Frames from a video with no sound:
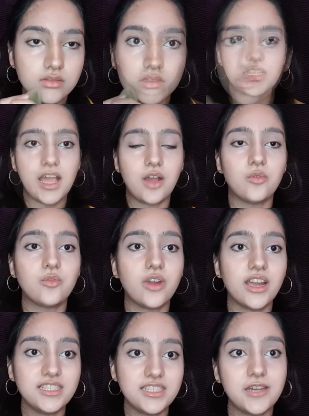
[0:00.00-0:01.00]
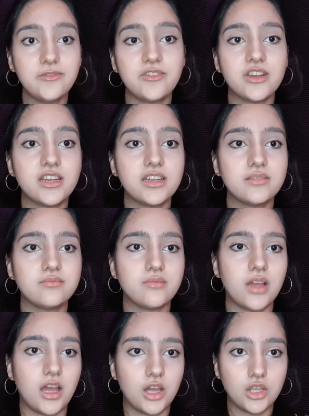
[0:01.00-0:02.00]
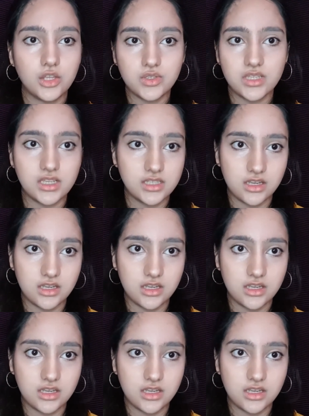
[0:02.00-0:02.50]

Now, right after using the